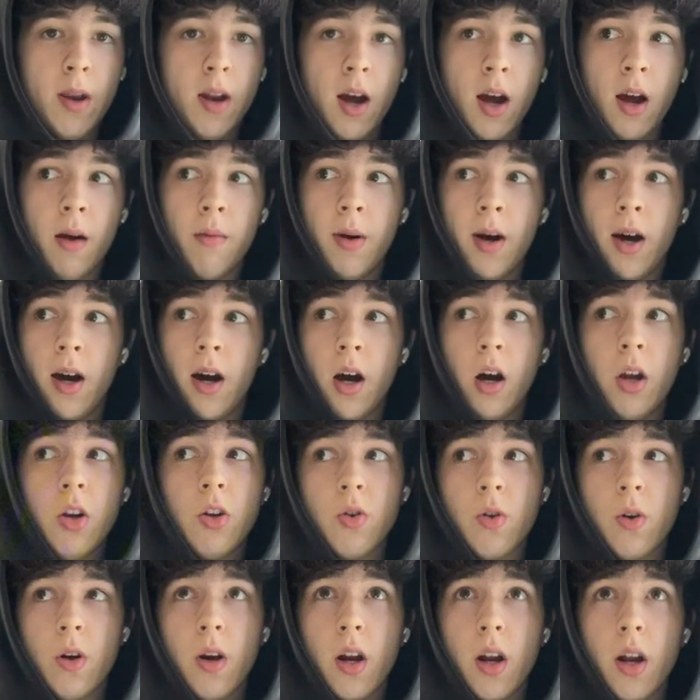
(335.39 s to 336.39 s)
I'm
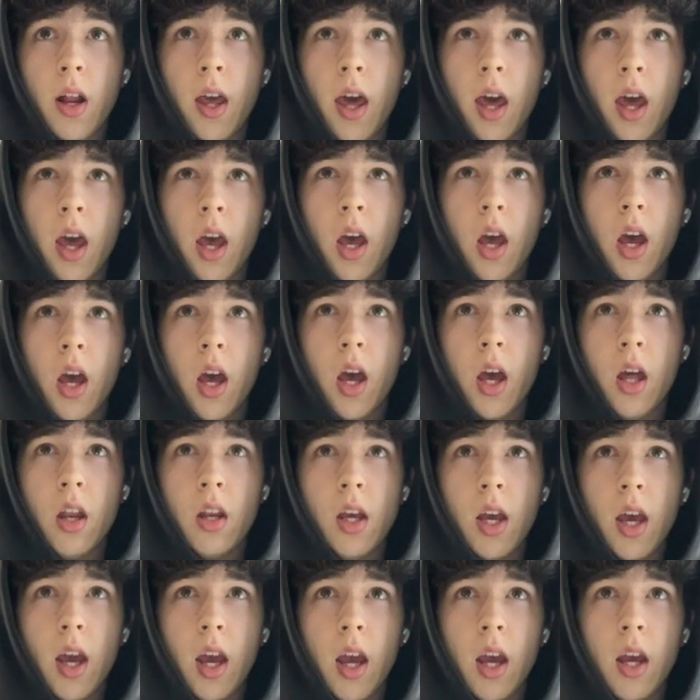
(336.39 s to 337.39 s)

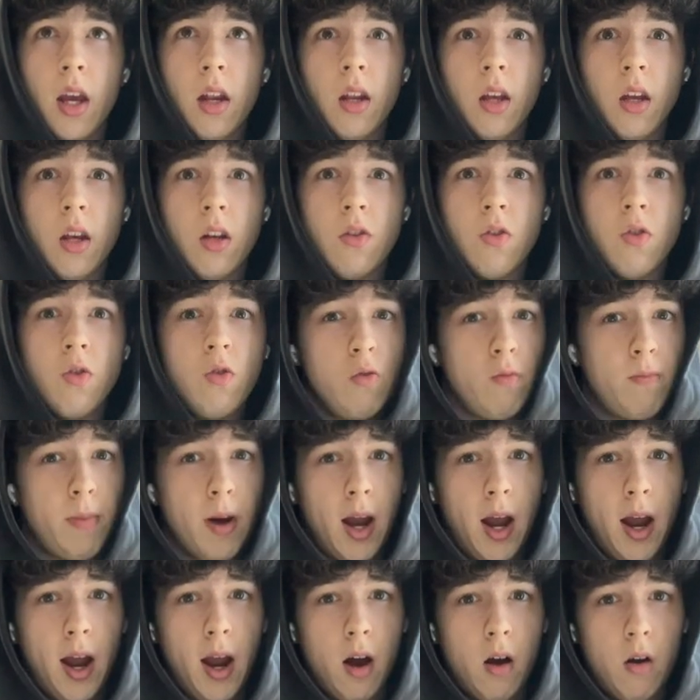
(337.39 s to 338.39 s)
182
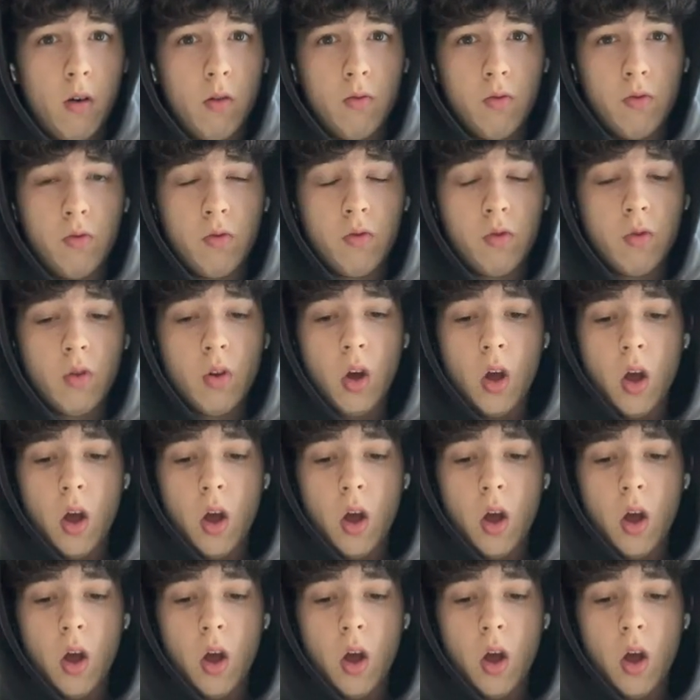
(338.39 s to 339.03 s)
pounds.